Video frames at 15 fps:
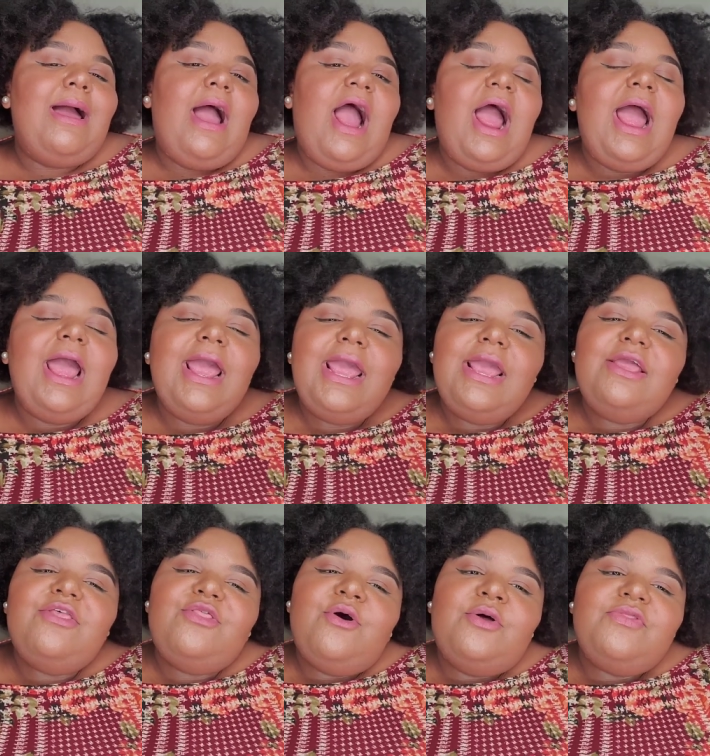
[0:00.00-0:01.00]
I
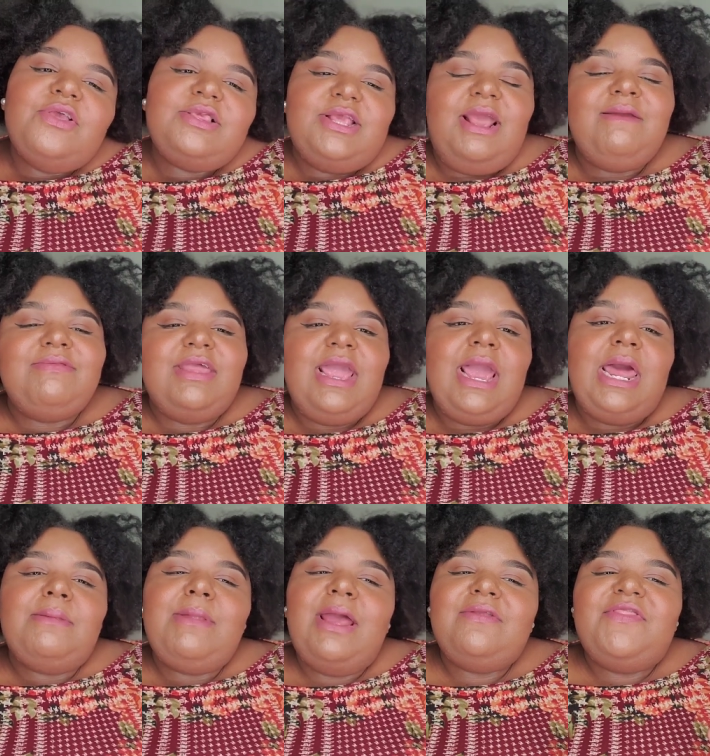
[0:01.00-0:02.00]
thought the same thing.
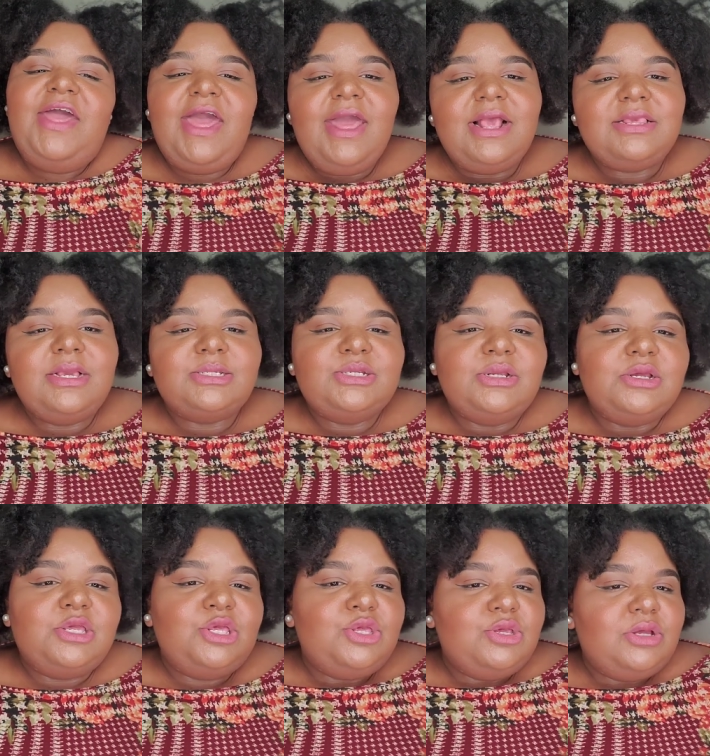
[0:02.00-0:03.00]
I'm like, that is such a
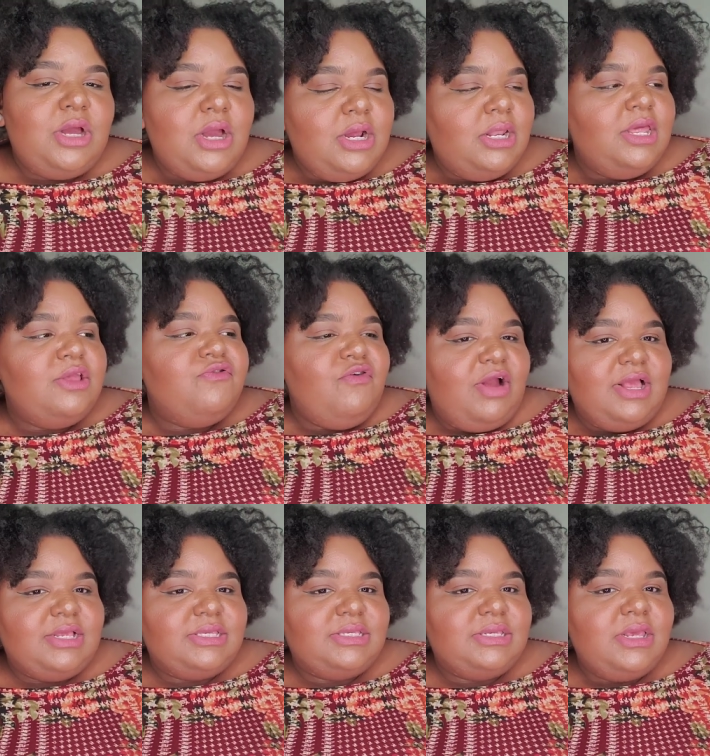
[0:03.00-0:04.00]
cuddly
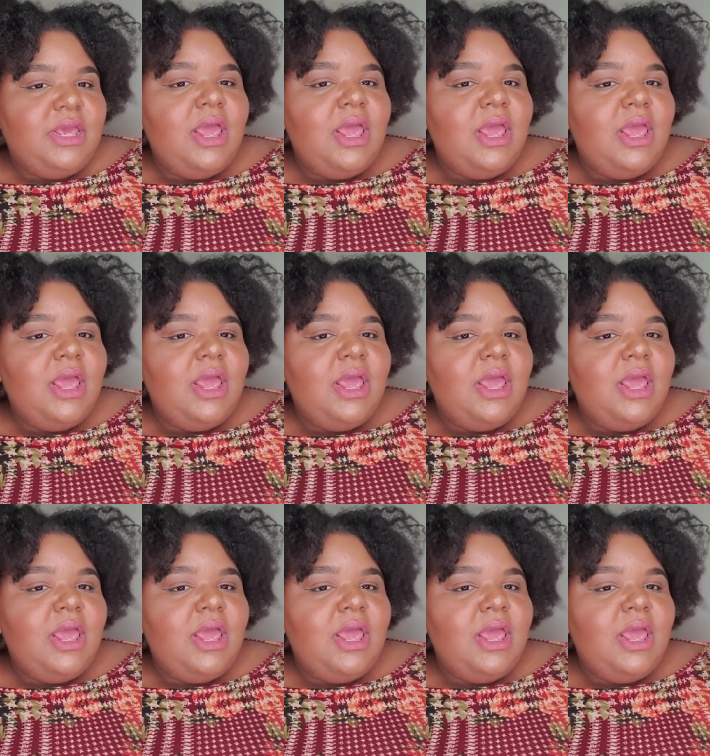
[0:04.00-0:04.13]
dress.